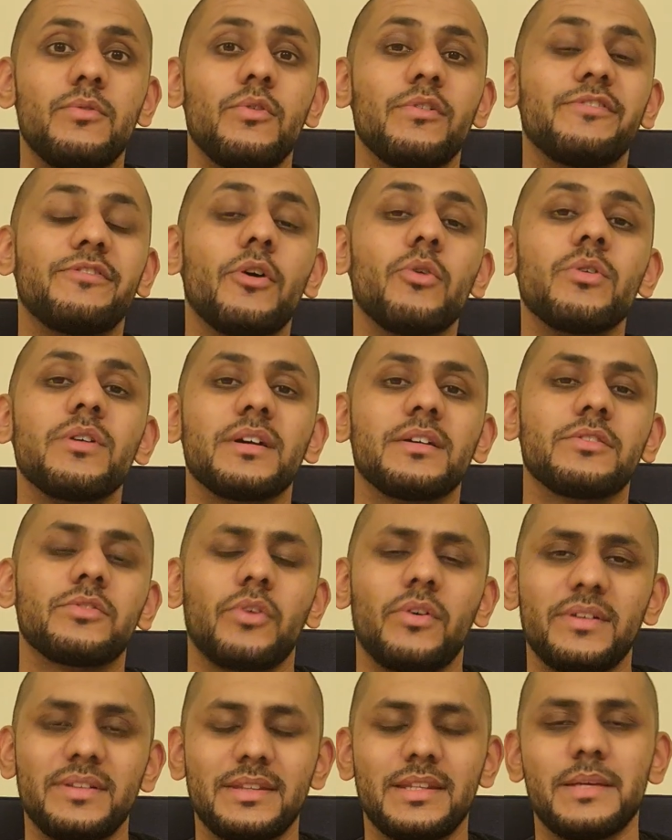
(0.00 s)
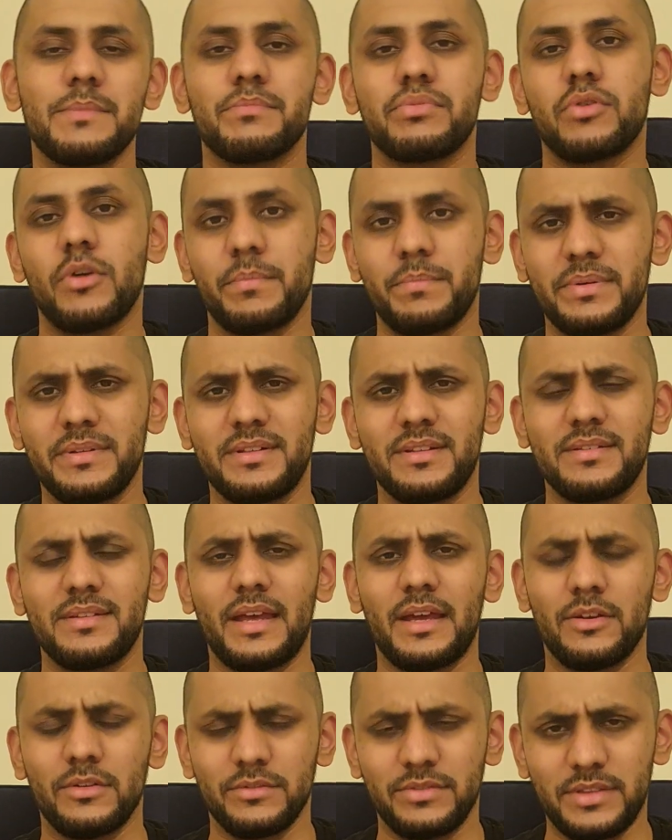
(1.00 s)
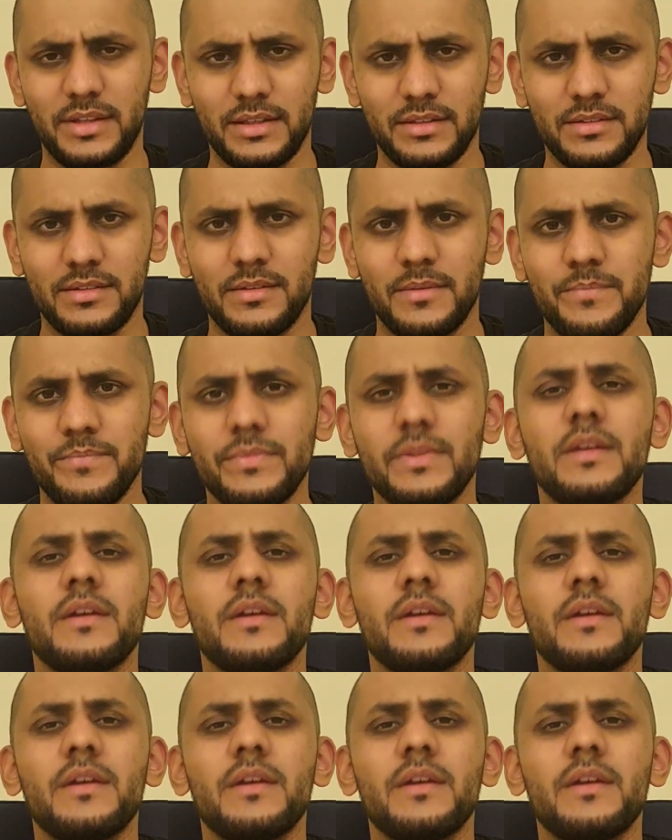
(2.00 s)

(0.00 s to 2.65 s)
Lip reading: or focus on the property side of things.